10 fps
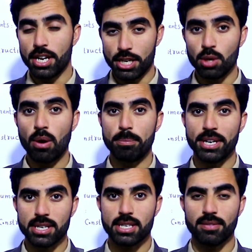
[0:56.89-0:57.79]
new
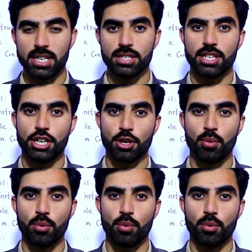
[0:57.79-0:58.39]
update civil engineering